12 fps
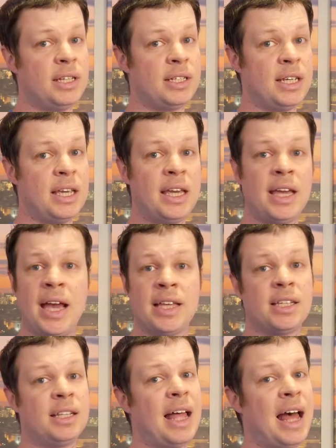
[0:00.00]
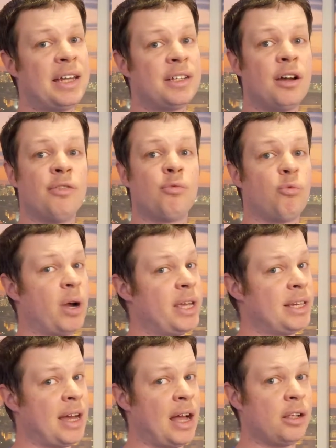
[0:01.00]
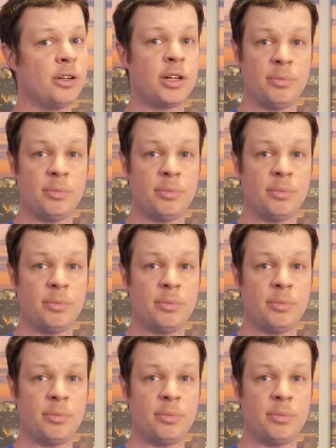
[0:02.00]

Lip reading: D.C. has a lot of white-collar